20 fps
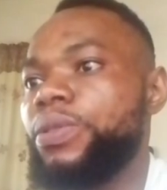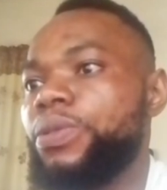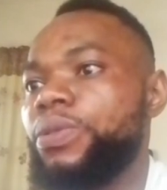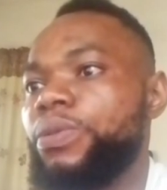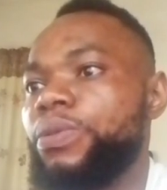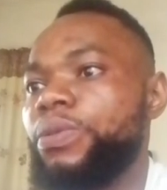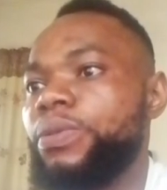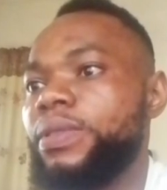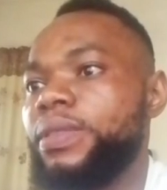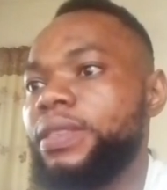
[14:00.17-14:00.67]

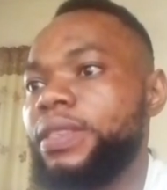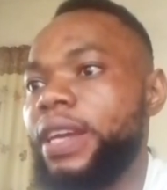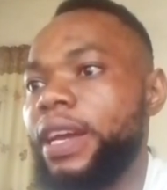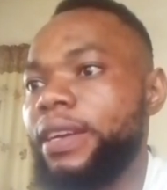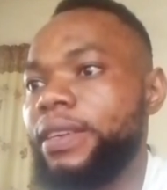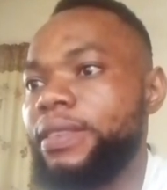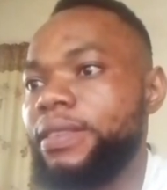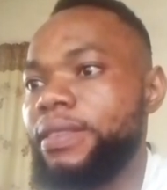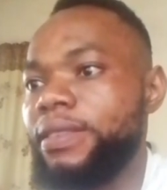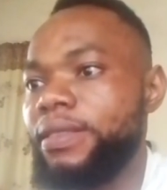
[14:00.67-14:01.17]
to
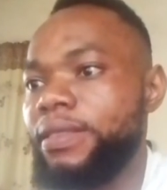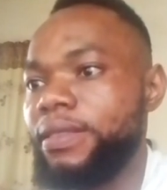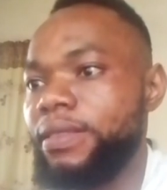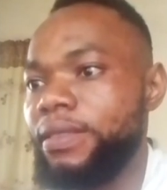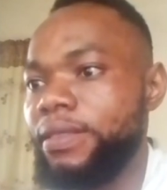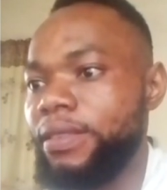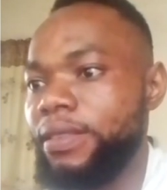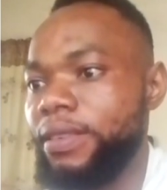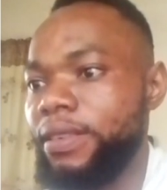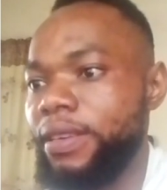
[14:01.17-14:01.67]

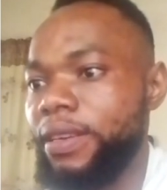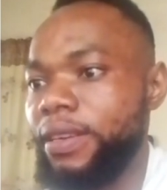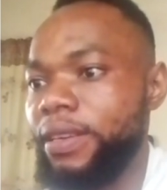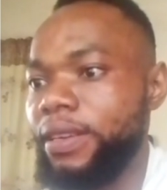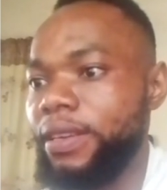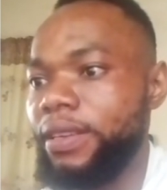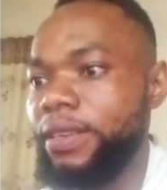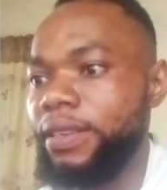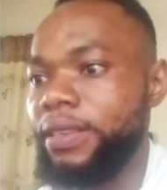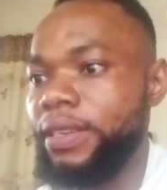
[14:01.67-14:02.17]
text,
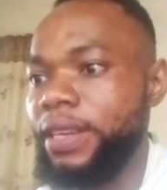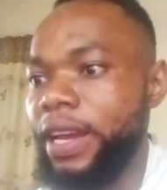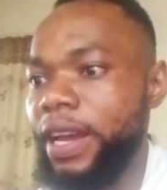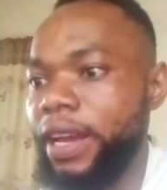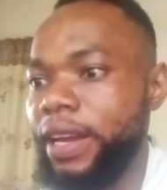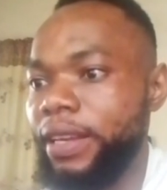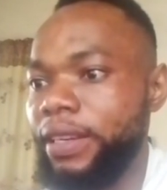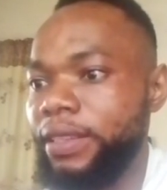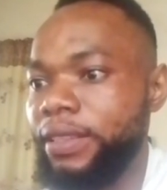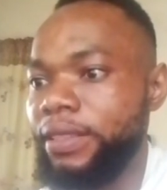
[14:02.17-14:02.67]

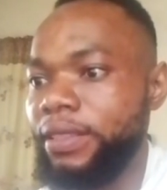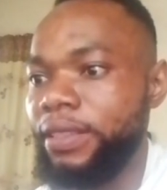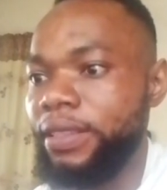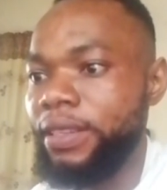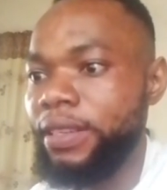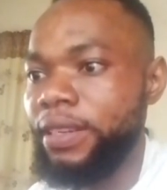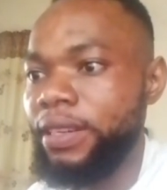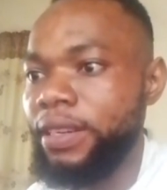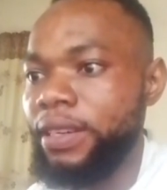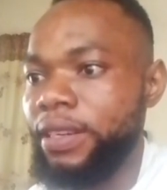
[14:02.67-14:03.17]
then
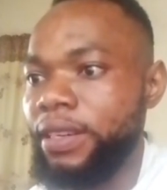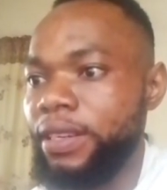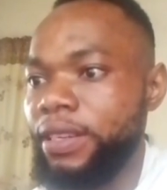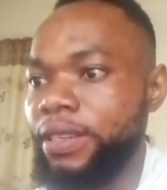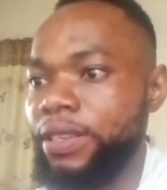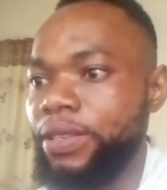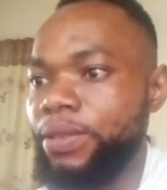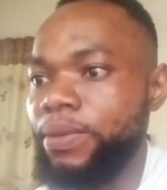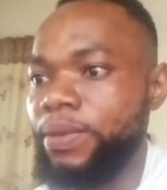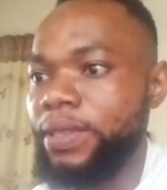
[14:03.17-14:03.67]

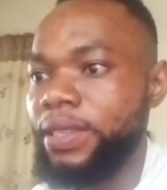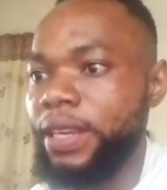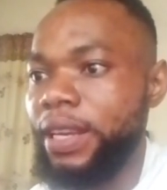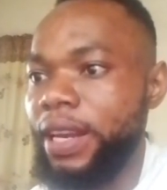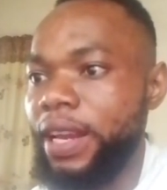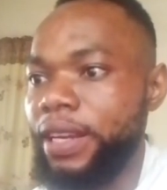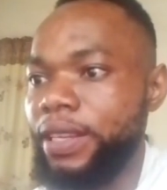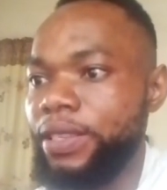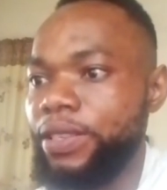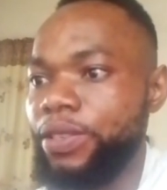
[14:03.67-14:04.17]
you
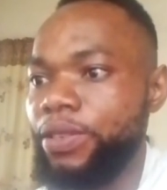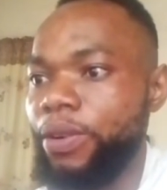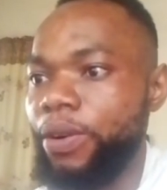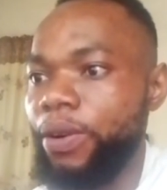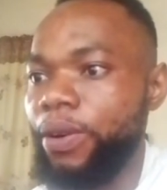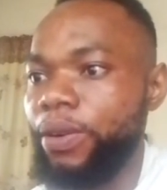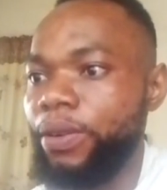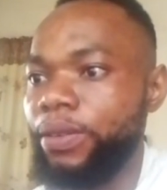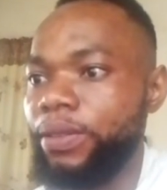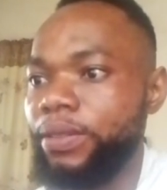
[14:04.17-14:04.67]
select
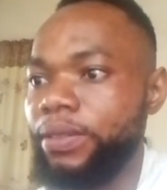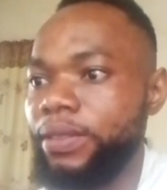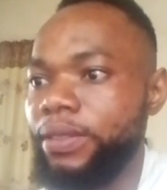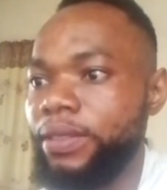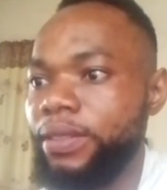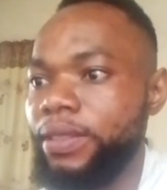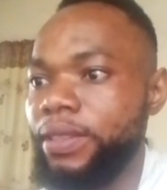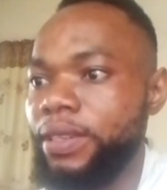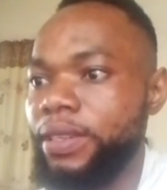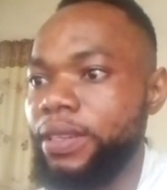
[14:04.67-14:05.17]
your
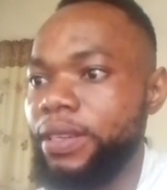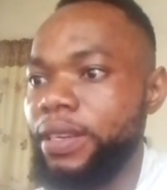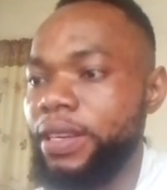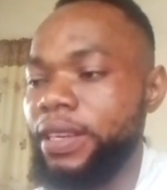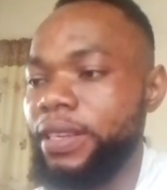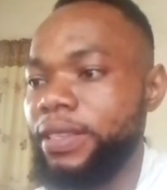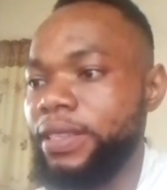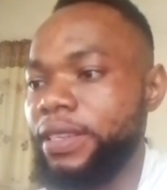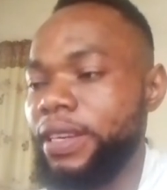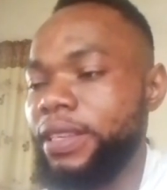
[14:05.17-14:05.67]

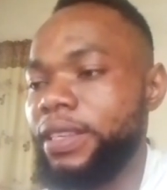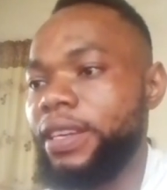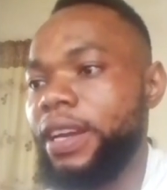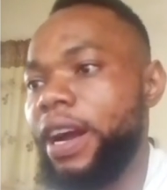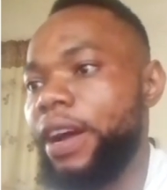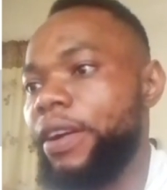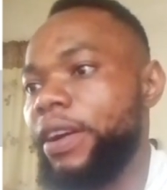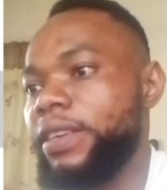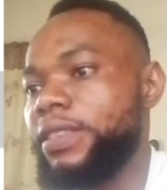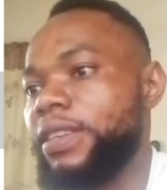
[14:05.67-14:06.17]
insert
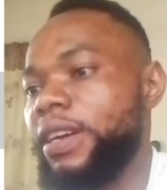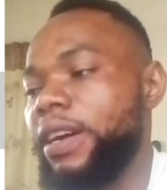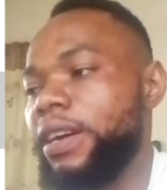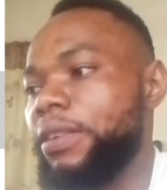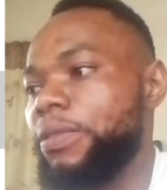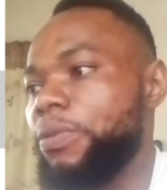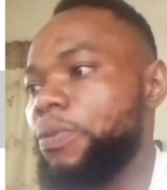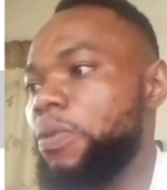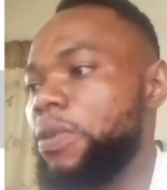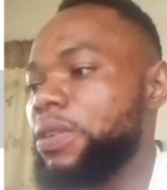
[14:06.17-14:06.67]
character.
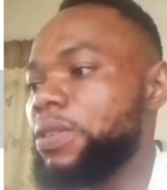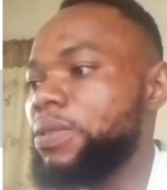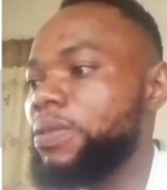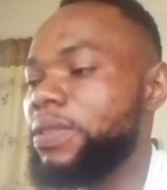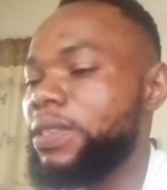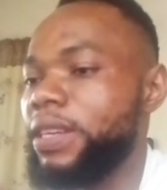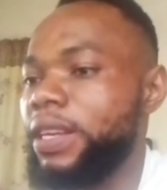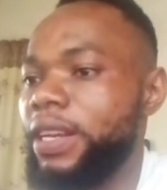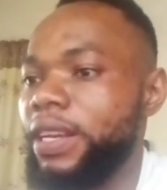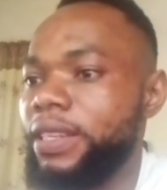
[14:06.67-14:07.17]
Once you
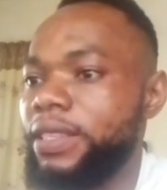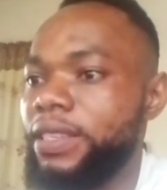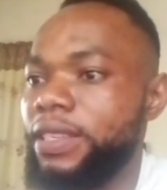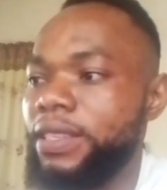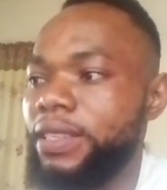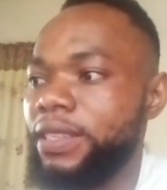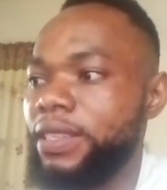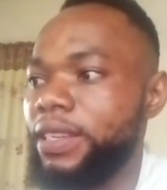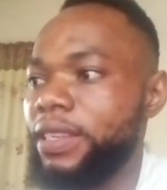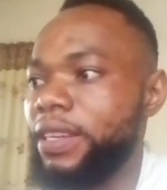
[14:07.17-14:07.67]
select
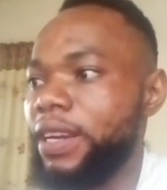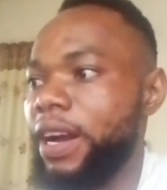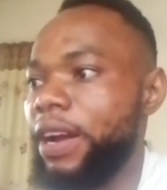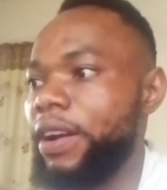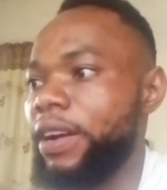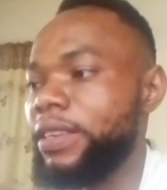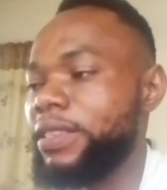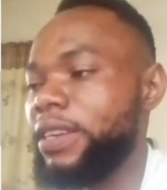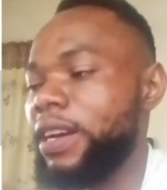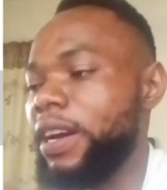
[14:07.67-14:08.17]
insert
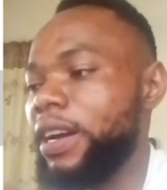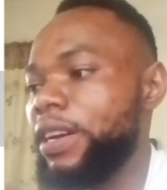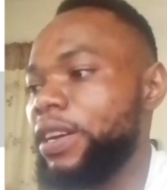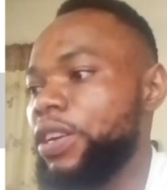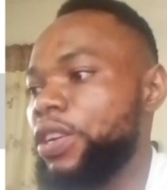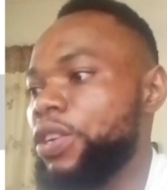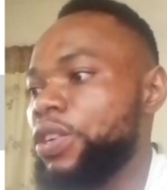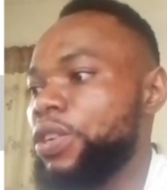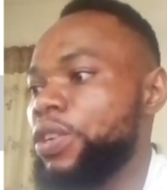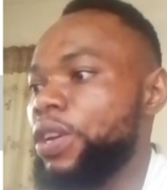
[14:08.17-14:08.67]
character,
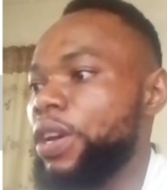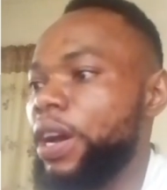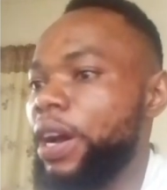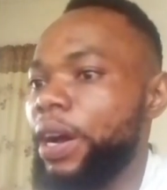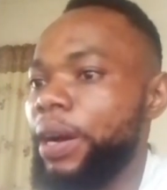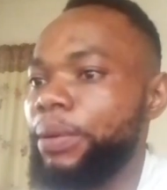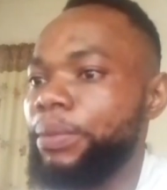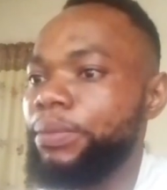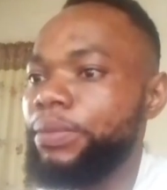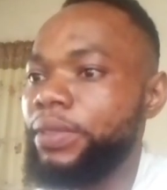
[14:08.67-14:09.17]

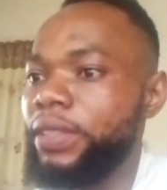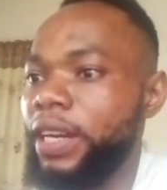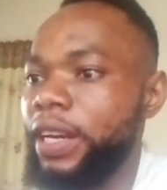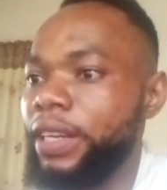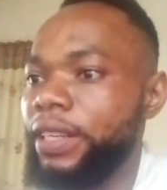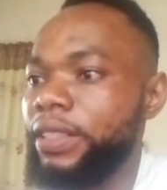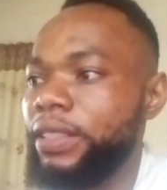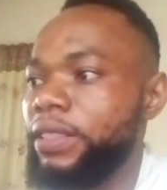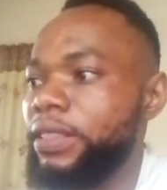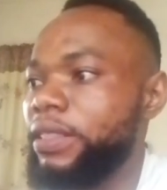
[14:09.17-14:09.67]

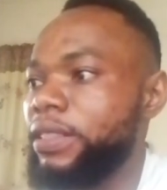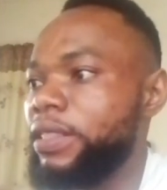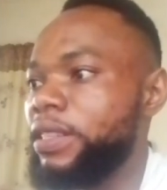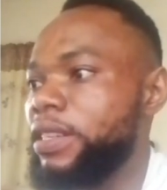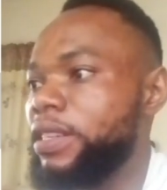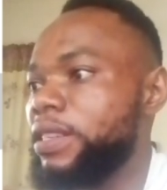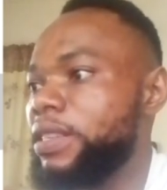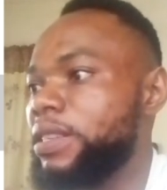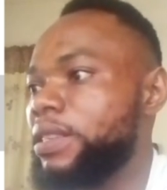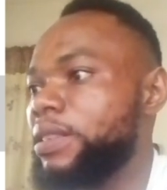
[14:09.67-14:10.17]
then
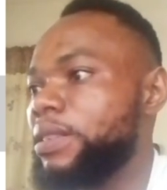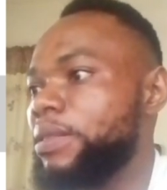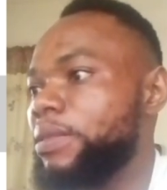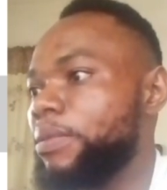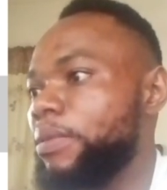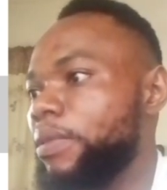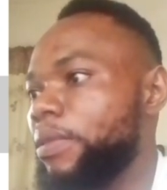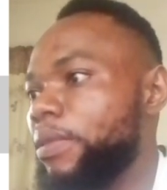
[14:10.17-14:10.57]
this